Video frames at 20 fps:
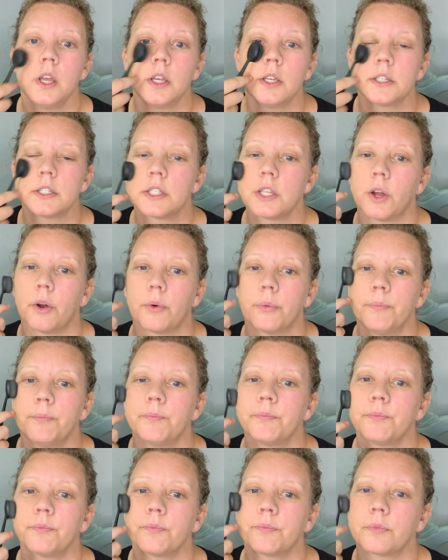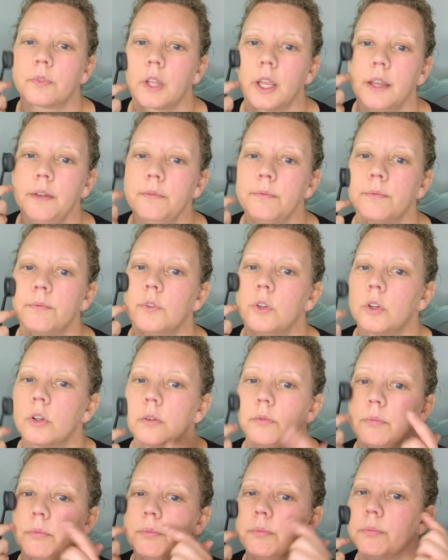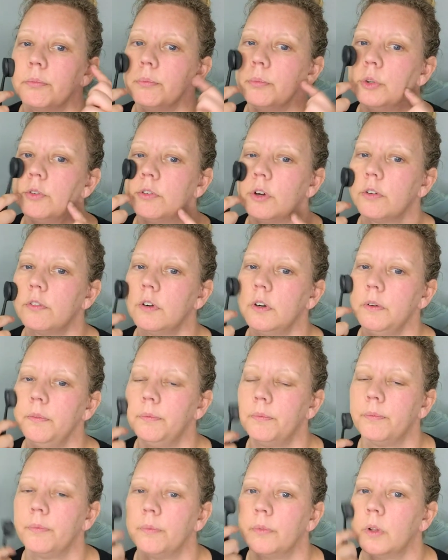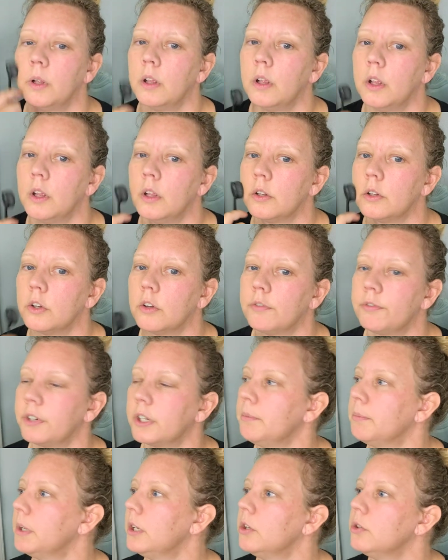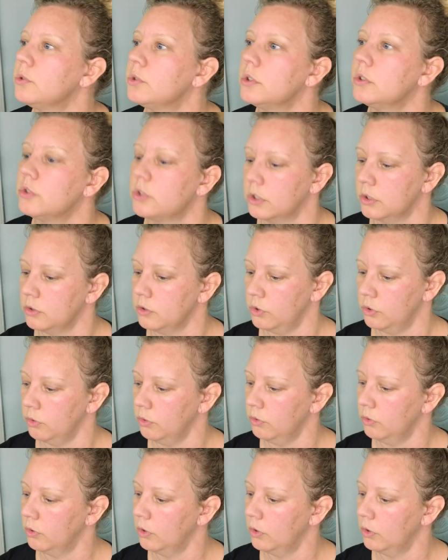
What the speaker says: So, okay, you can move over. Don't forget my nose. nose and chin too.